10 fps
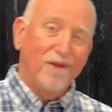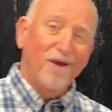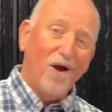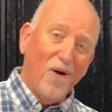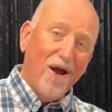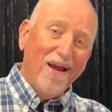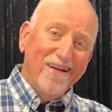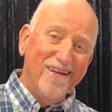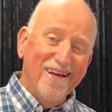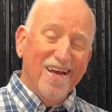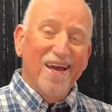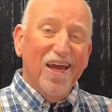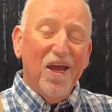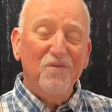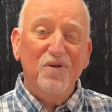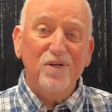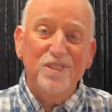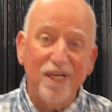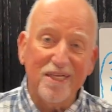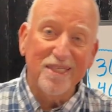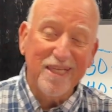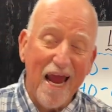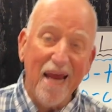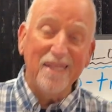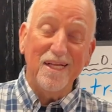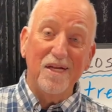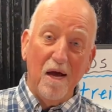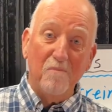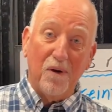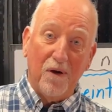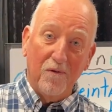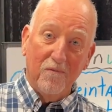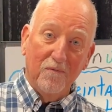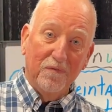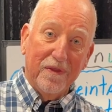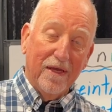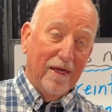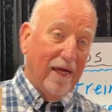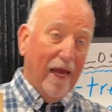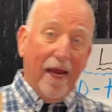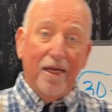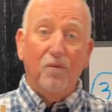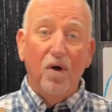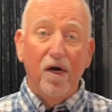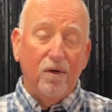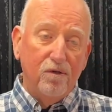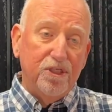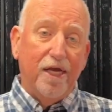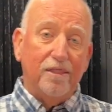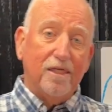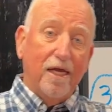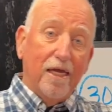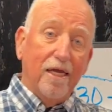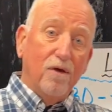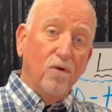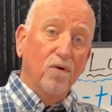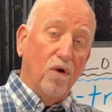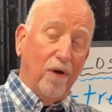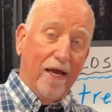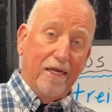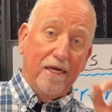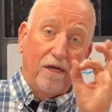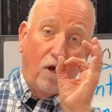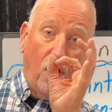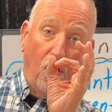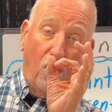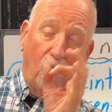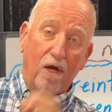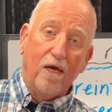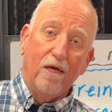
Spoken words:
All right. If you're just saying the number, 81, 80 y 1, ending in O.